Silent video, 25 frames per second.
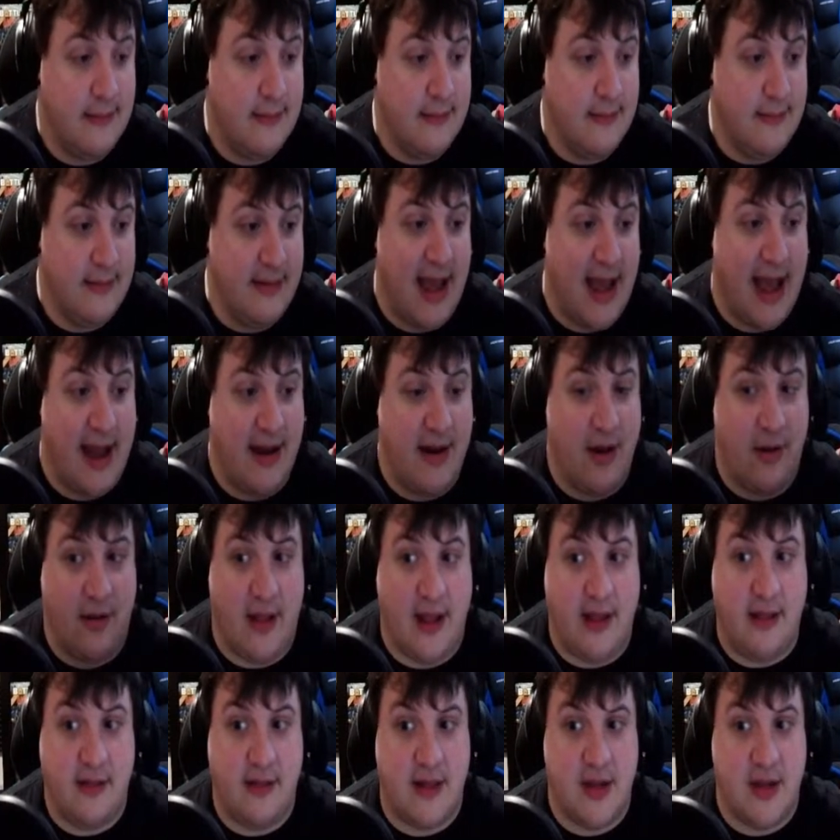Yeah, no,
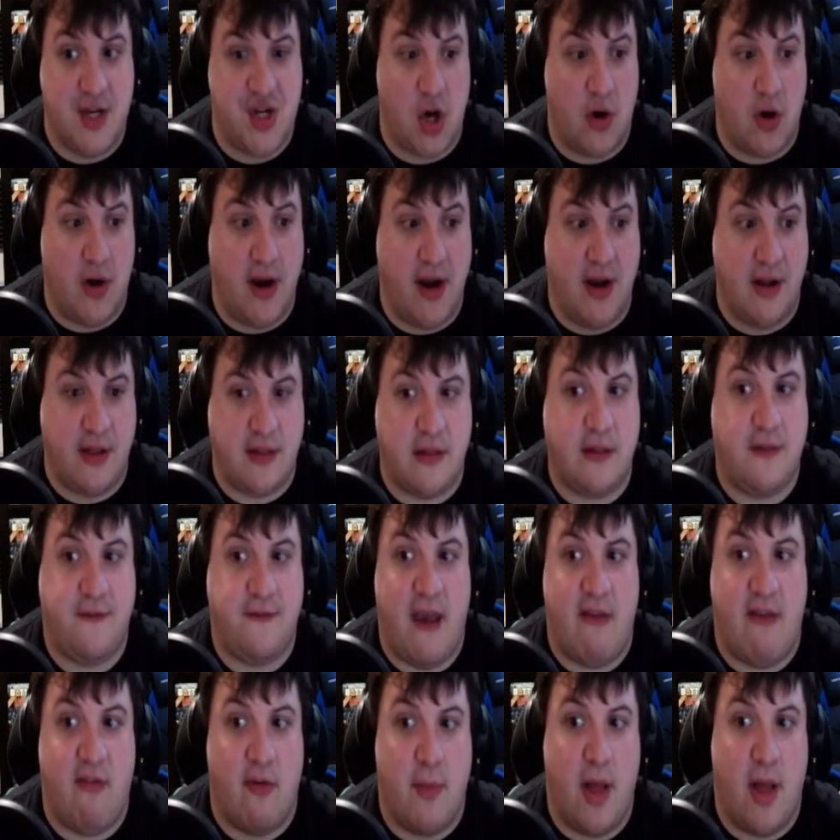like Centurion is his
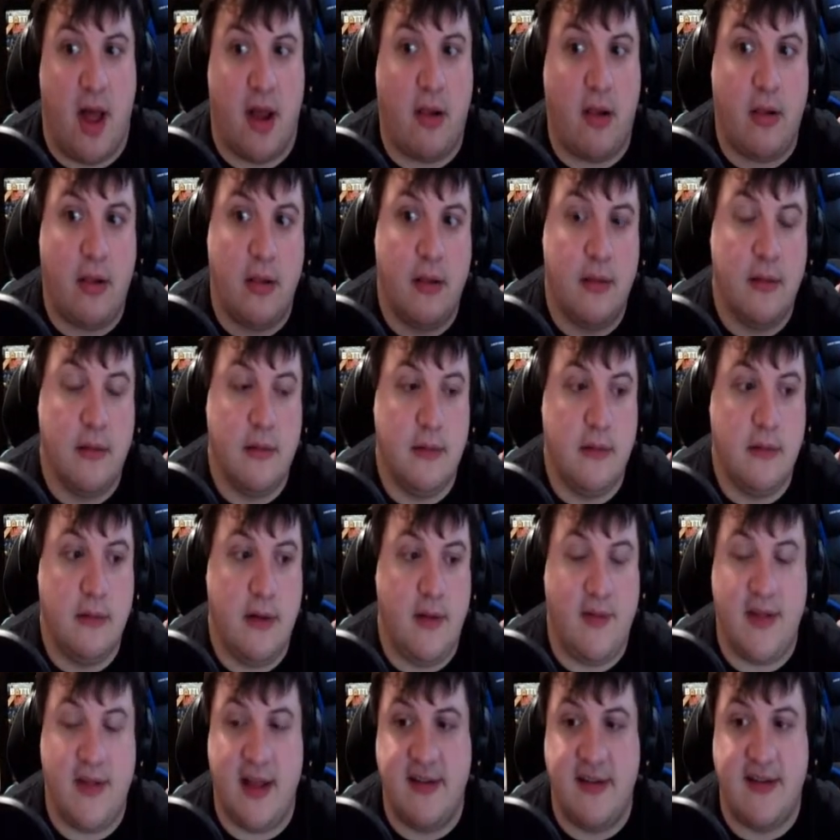favorite model
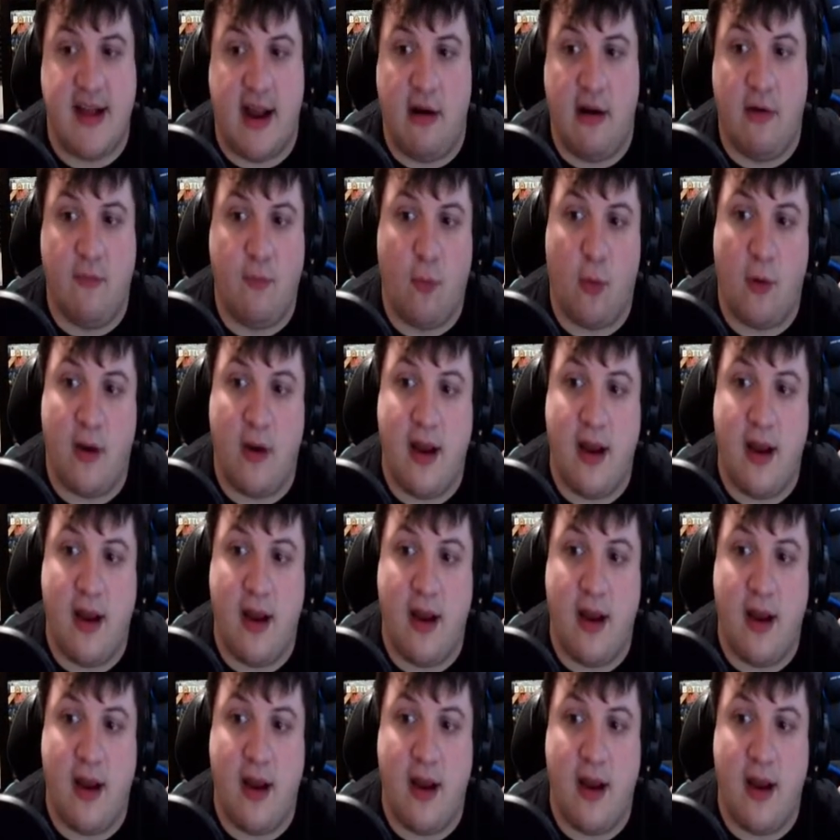in the entire Warhammer.